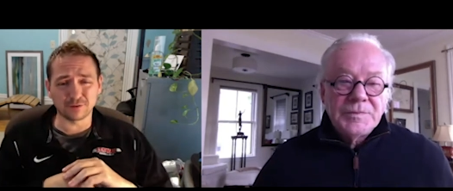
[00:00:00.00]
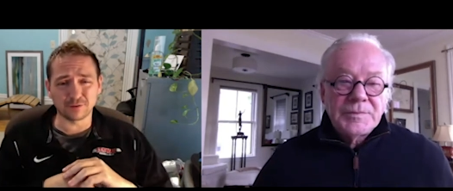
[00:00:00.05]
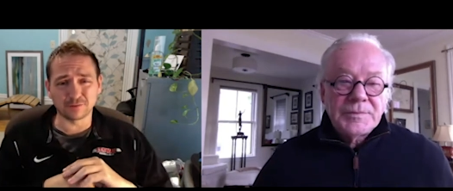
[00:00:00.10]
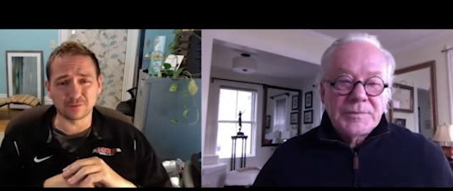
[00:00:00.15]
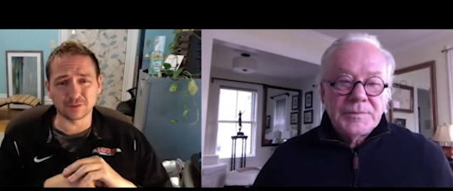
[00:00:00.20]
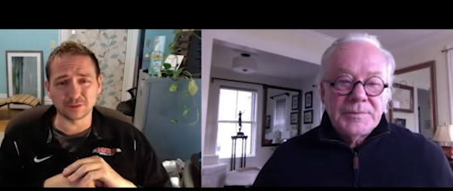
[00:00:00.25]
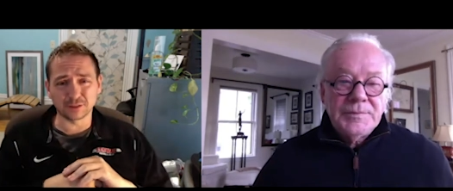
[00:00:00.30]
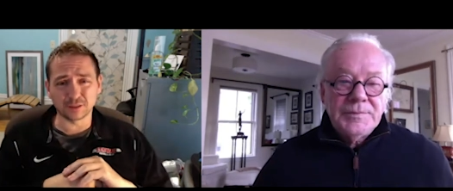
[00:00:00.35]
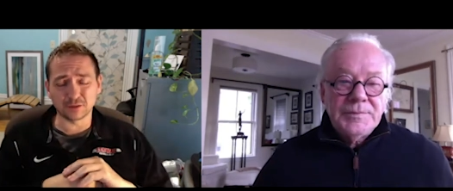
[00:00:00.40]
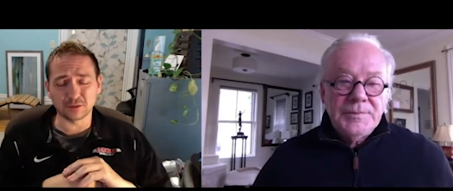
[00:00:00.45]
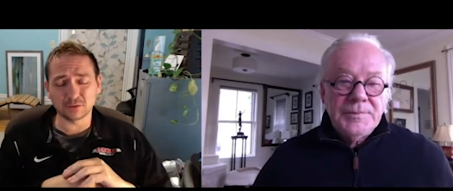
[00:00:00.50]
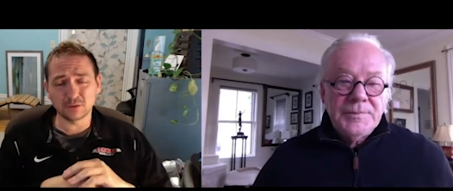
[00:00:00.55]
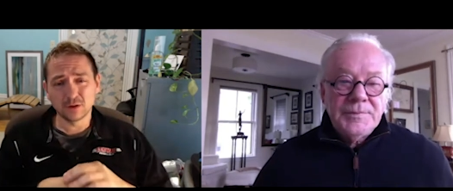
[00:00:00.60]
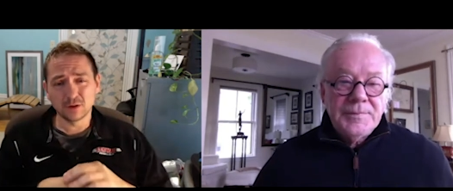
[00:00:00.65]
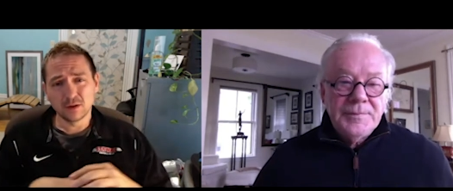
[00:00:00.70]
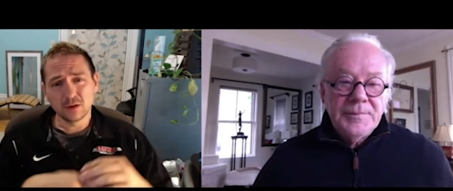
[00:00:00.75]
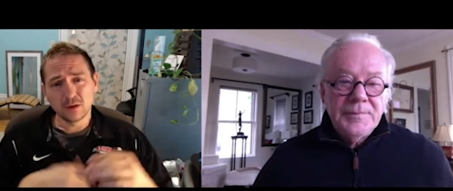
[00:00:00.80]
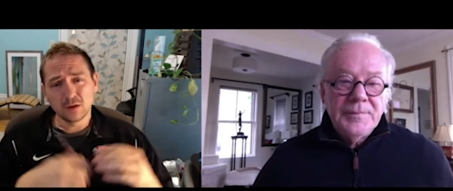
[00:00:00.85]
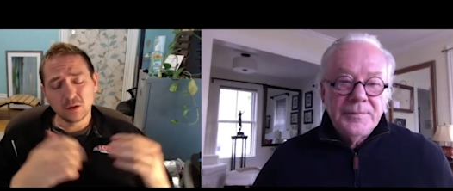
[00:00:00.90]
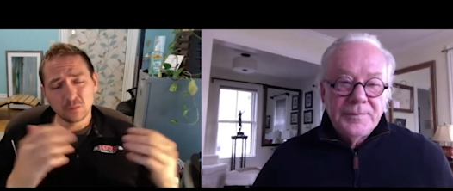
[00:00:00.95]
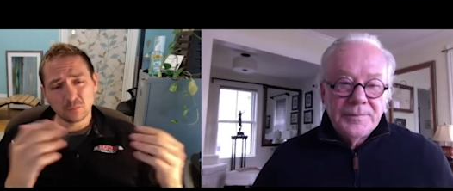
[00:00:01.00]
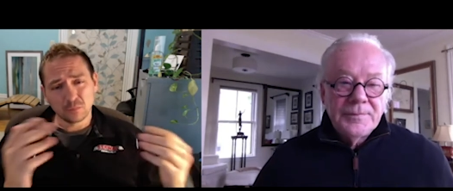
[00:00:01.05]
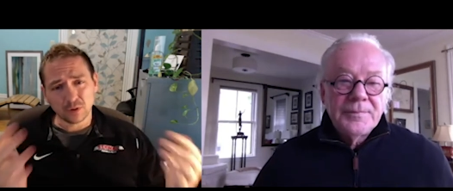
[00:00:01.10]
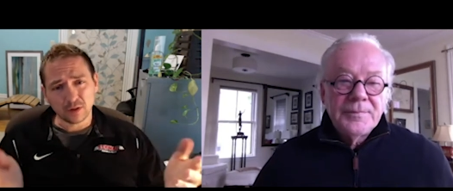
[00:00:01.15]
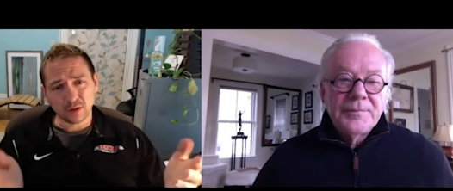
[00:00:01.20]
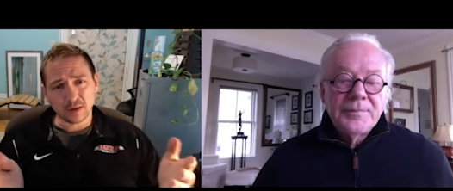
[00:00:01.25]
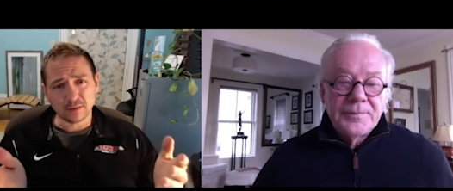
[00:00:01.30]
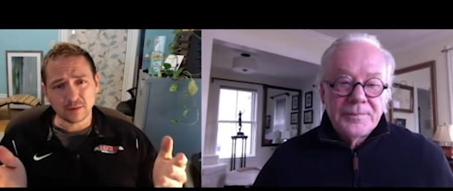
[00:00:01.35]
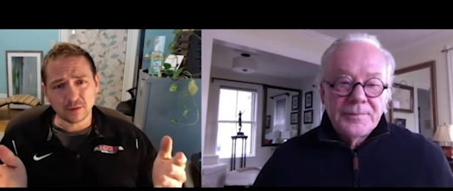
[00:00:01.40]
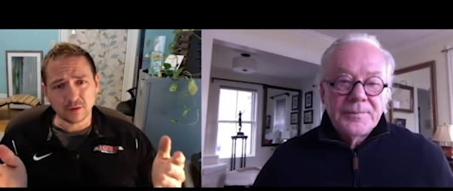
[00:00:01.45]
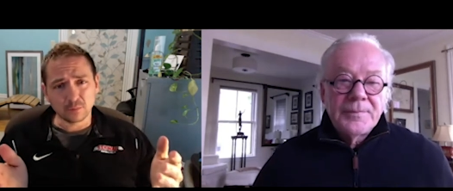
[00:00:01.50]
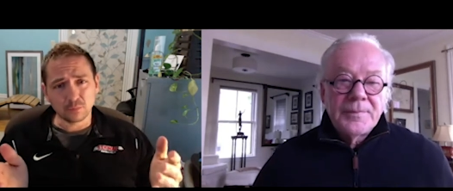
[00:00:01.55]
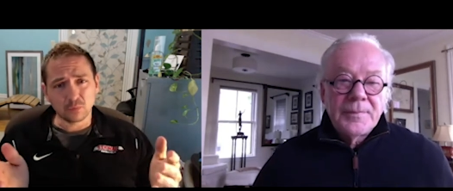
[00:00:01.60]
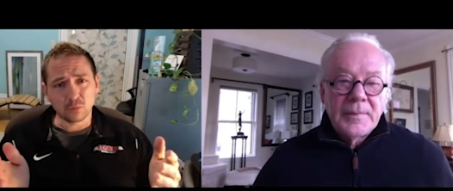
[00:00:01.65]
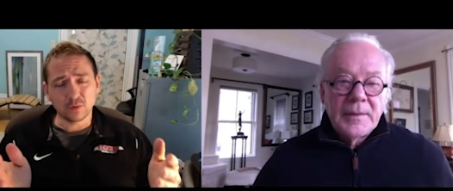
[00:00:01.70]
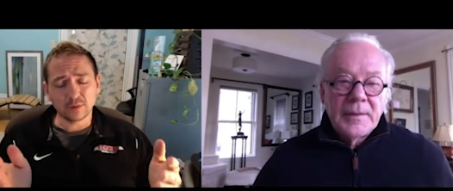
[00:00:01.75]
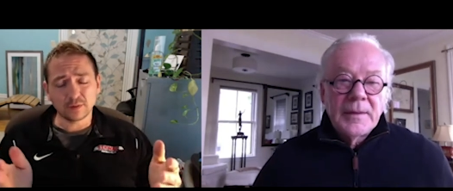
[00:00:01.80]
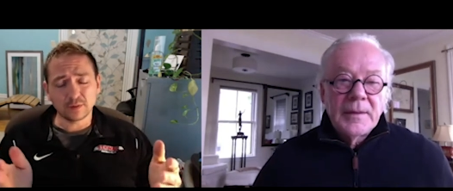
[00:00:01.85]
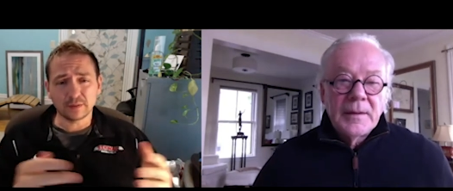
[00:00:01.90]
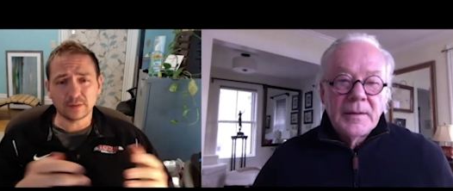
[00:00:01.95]
Speaker 1: of it, Joe. But I think your
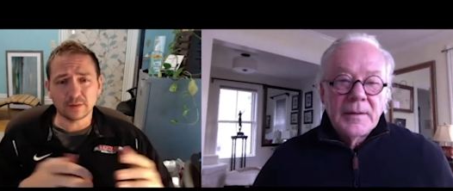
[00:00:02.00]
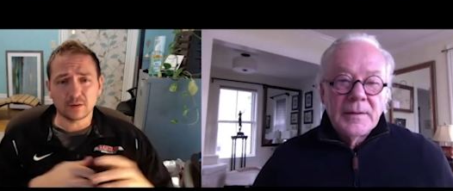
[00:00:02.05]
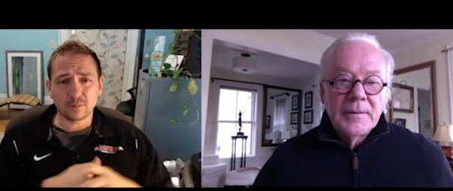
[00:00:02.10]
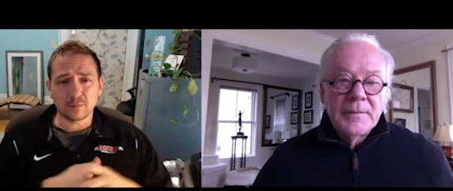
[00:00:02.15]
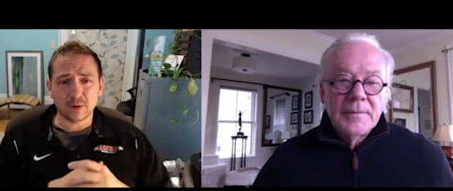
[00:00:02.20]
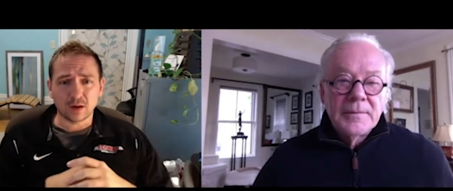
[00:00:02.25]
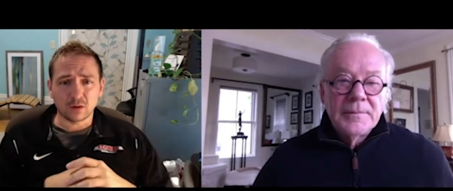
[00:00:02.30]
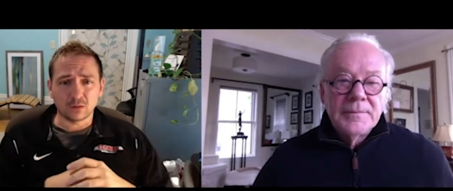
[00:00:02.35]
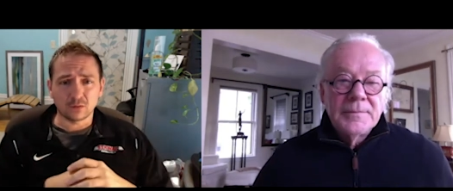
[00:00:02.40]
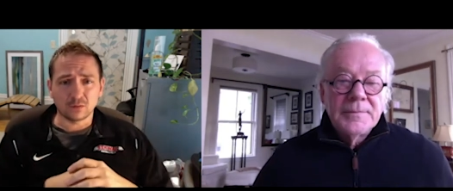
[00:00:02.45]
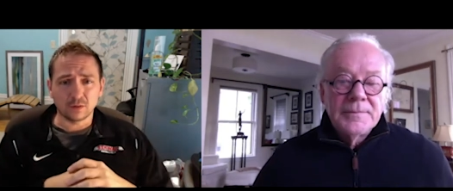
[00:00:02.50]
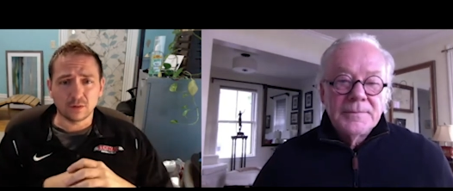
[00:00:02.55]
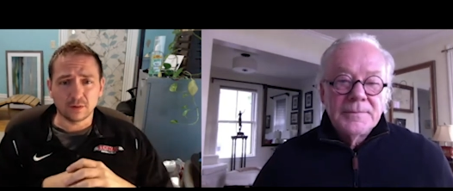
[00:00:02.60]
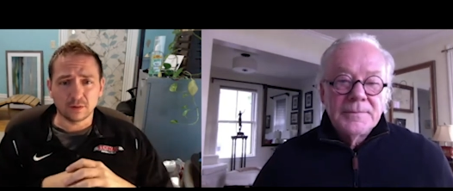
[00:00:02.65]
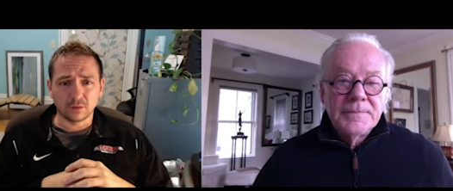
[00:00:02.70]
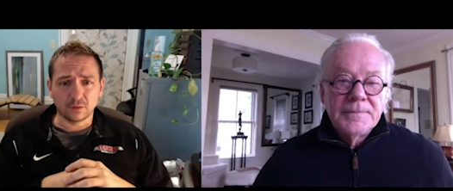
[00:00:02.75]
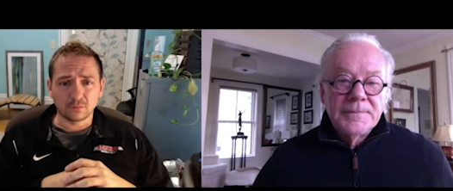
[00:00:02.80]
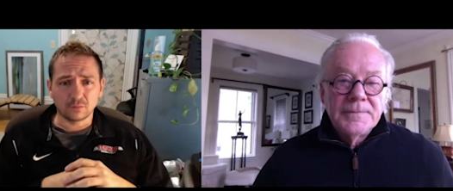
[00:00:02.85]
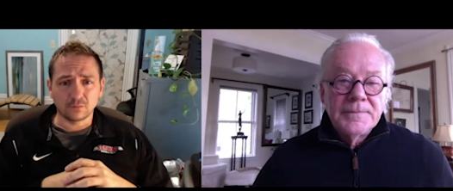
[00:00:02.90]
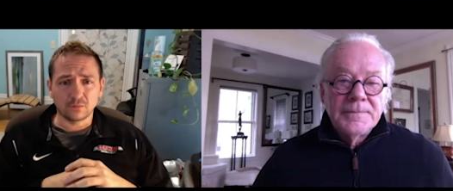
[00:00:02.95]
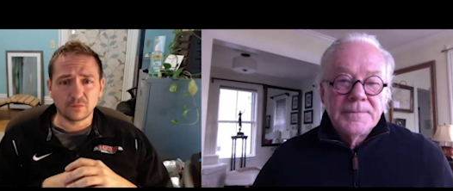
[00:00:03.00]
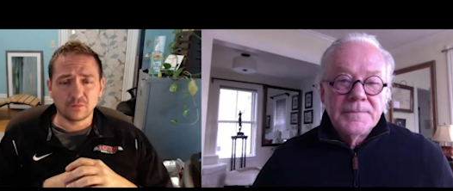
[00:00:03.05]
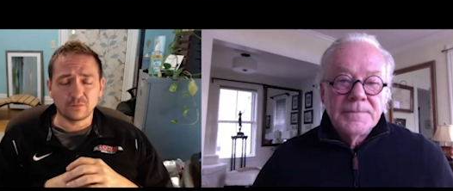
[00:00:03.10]
point there about you know